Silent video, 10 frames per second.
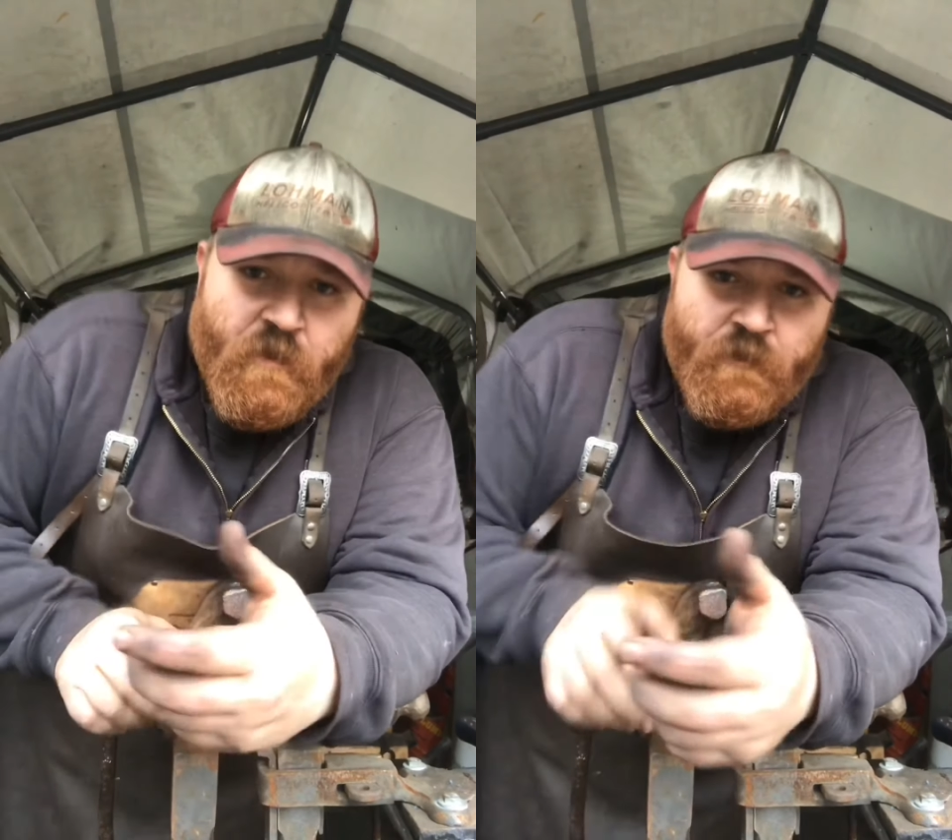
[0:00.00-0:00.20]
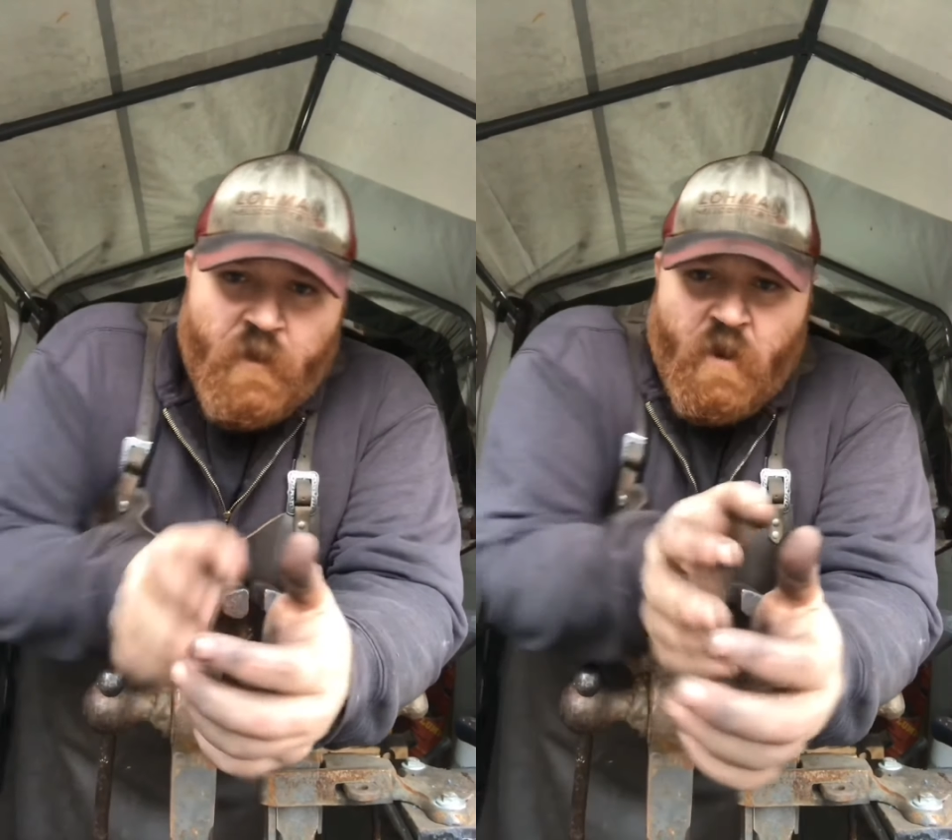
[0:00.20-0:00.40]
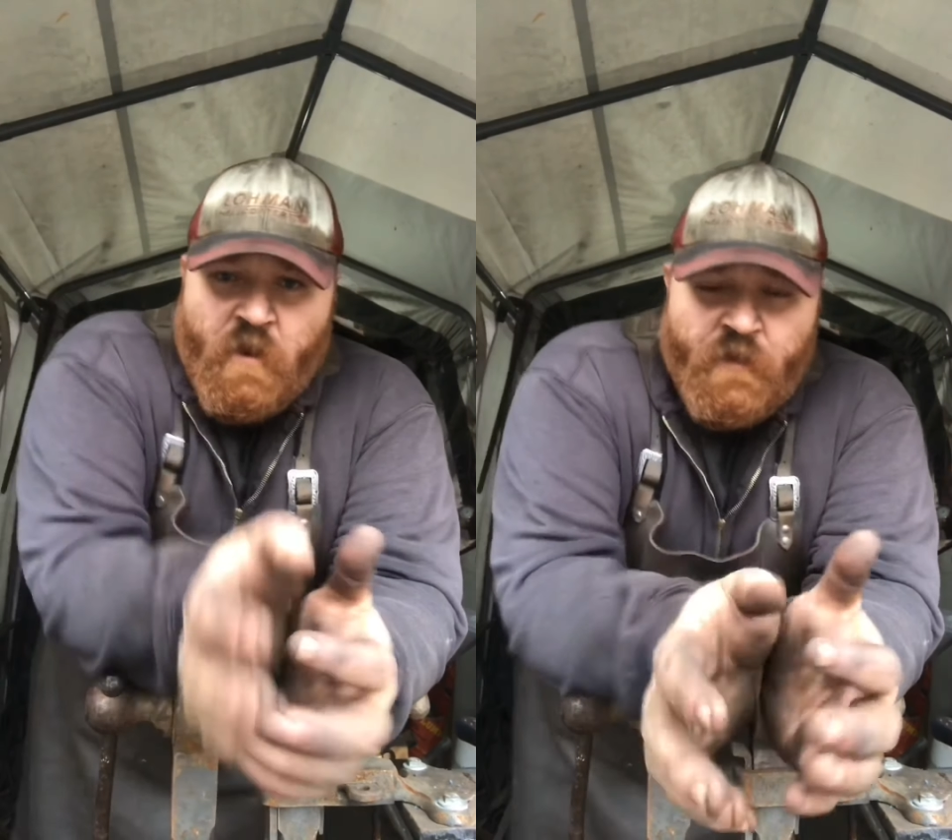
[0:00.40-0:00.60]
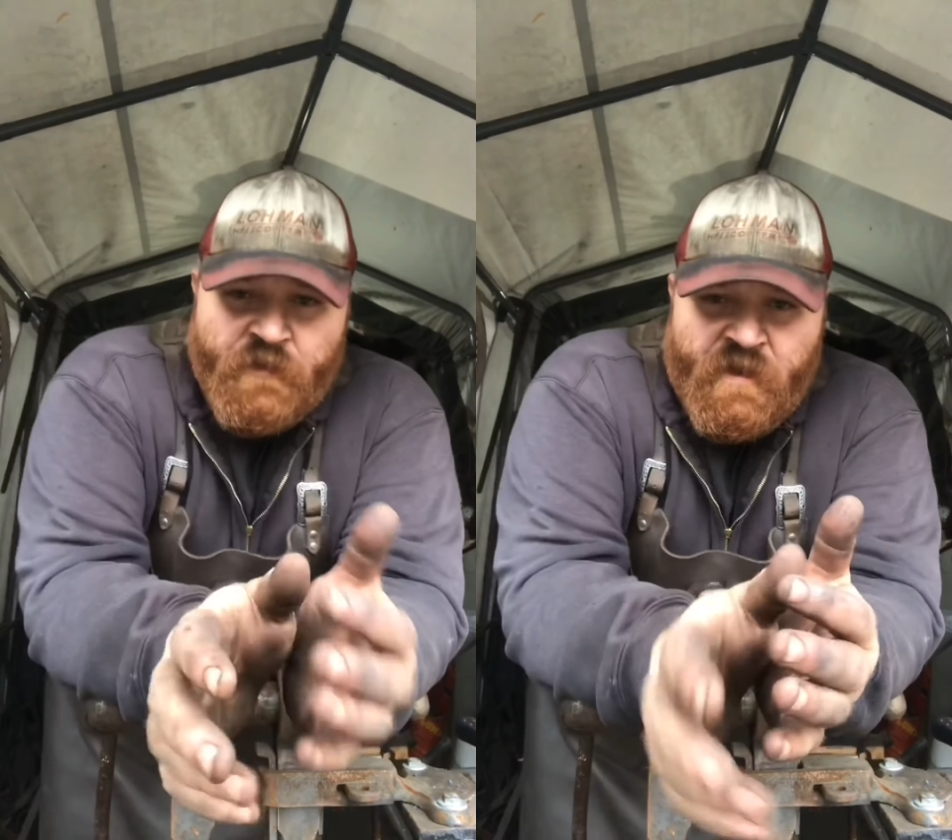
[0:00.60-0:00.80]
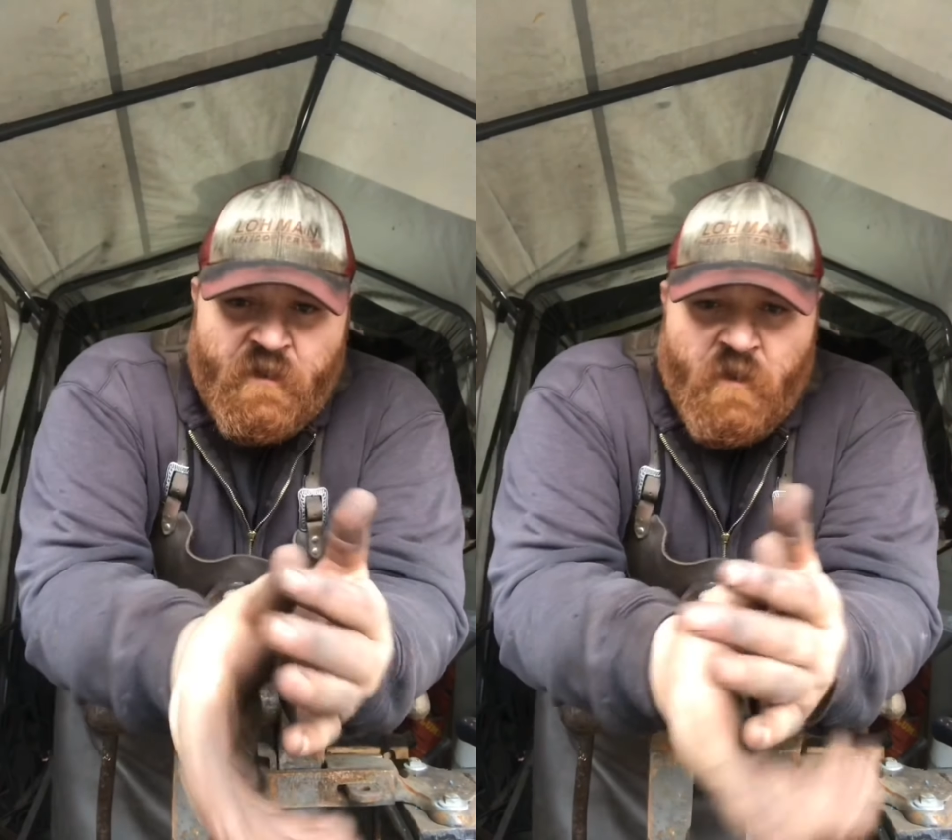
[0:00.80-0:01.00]
our
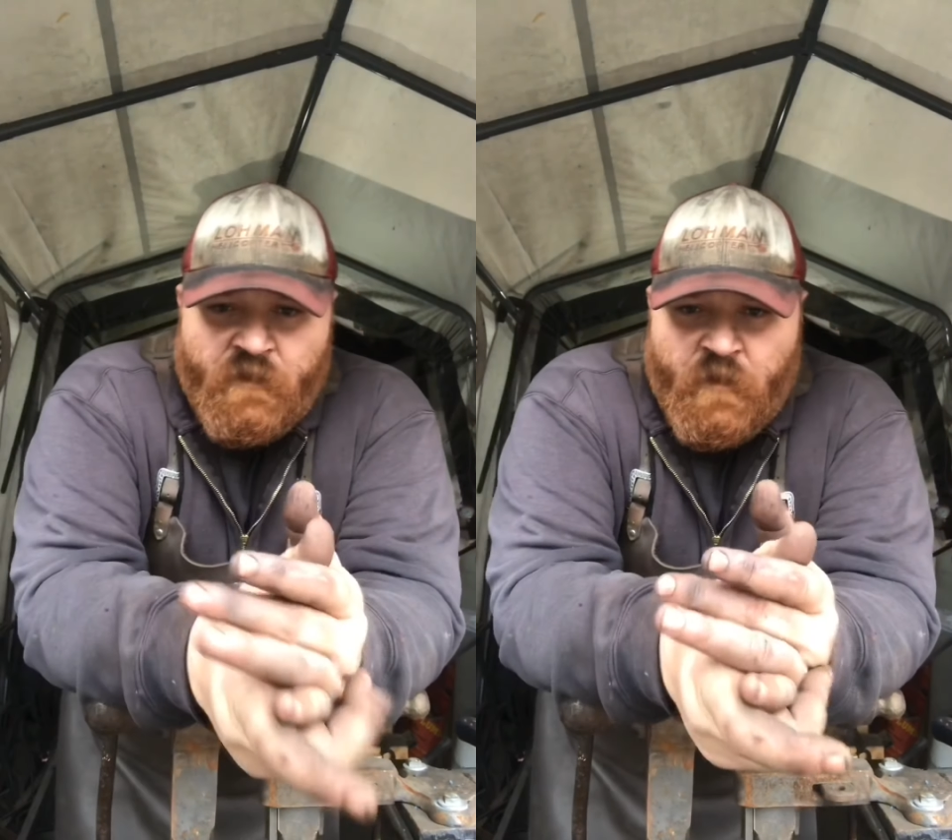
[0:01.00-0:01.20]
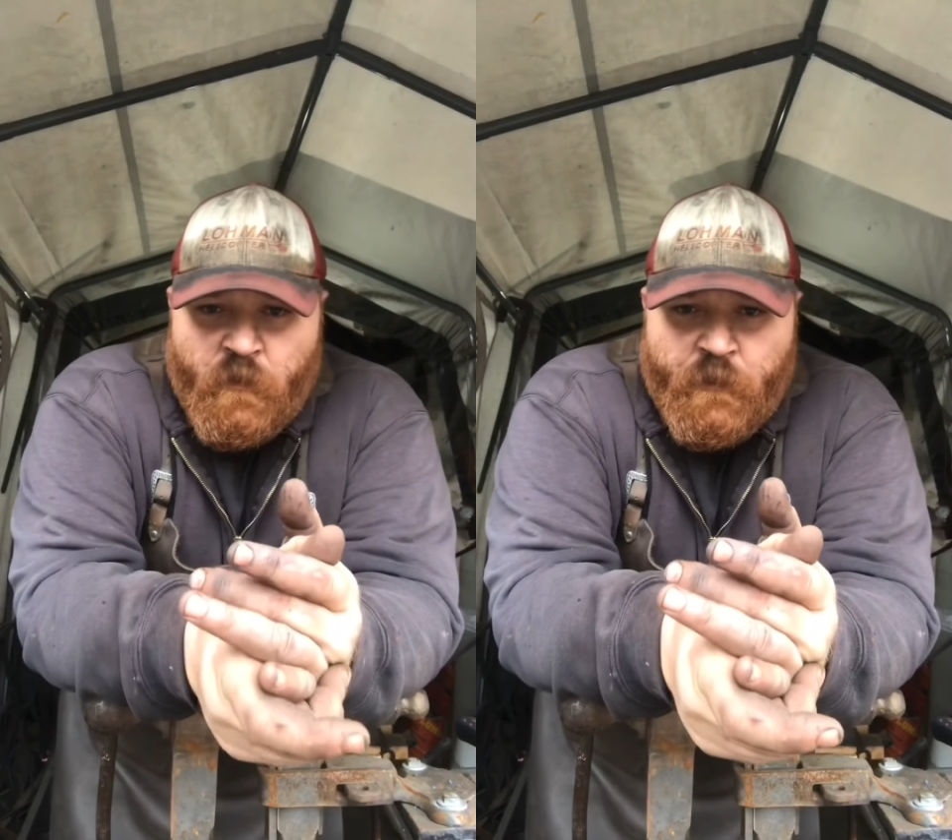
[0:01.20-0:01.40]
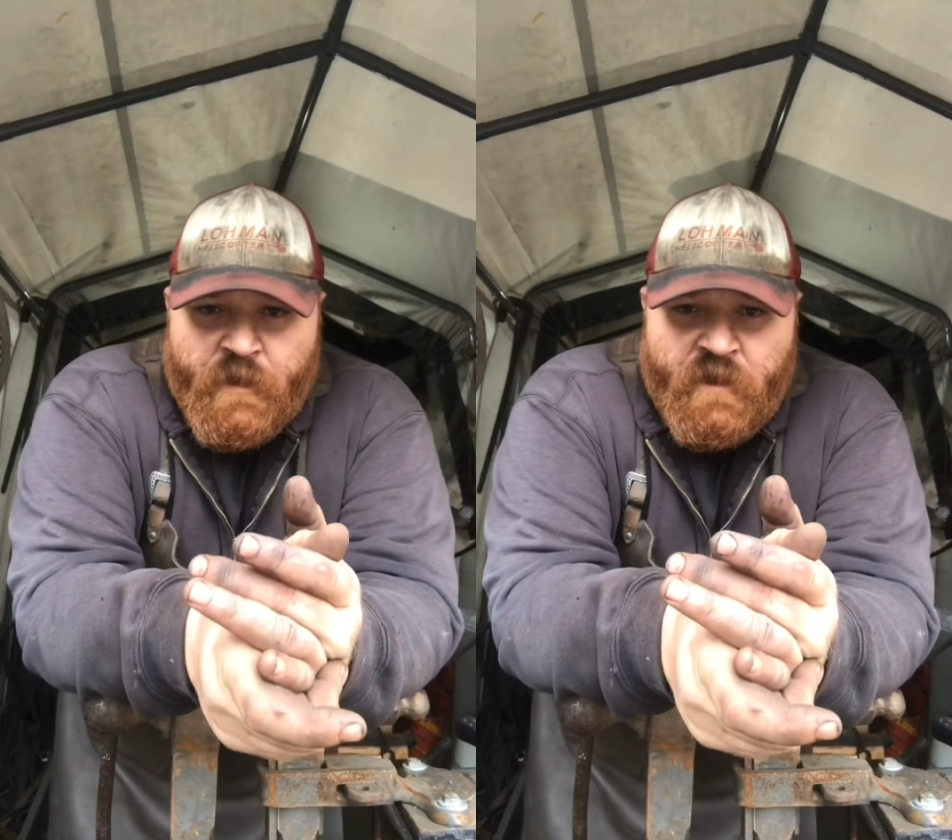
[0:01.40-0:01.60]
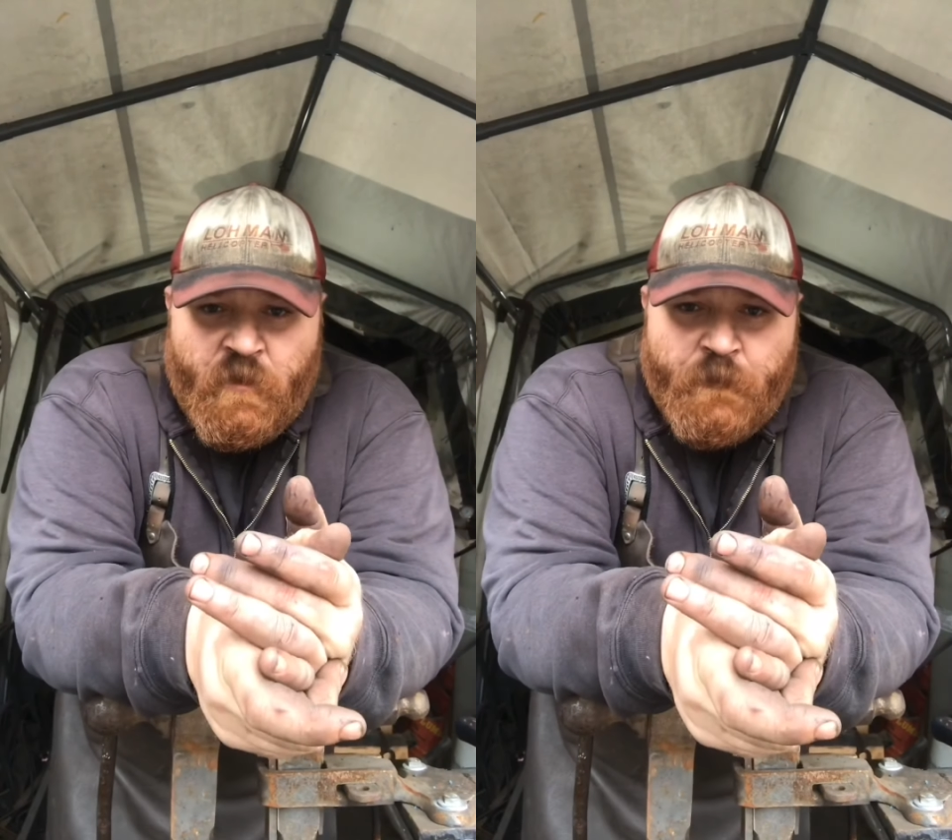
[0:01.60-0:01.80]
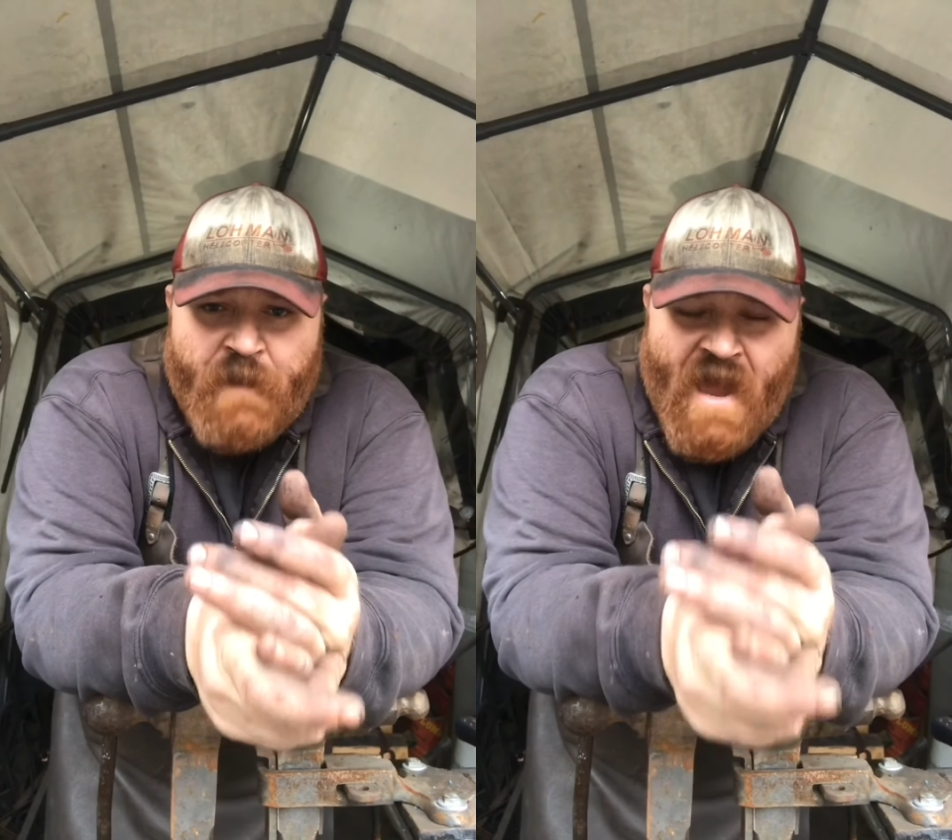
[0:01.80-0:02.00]
needle on there, we're gonna
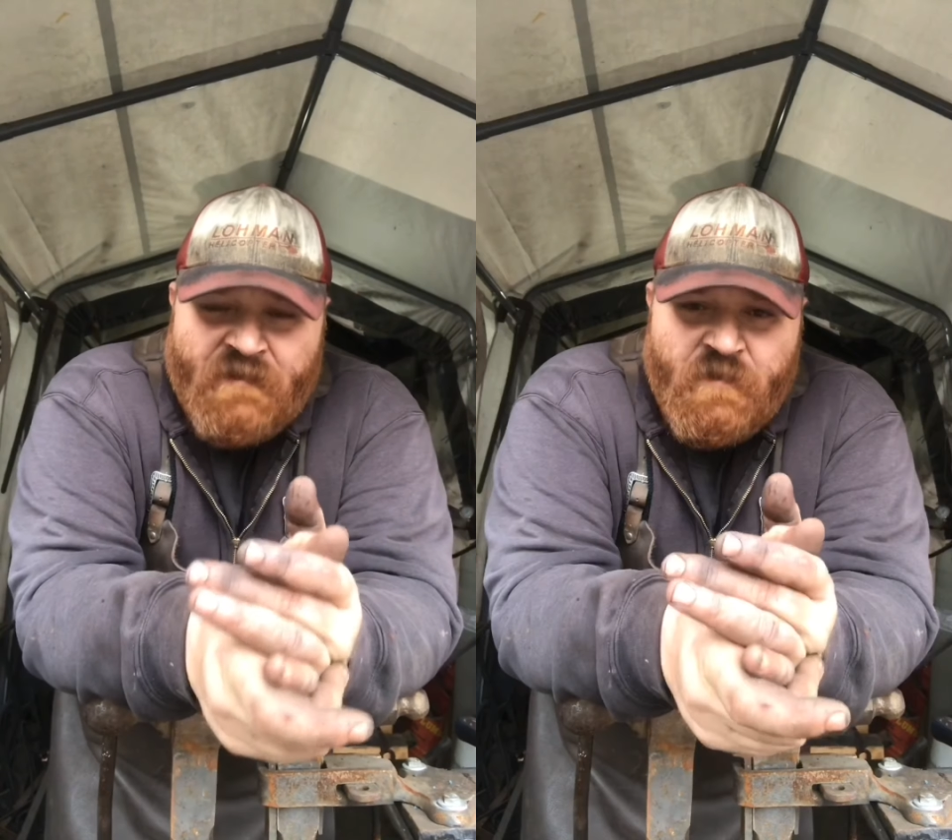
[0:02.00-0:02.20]
go back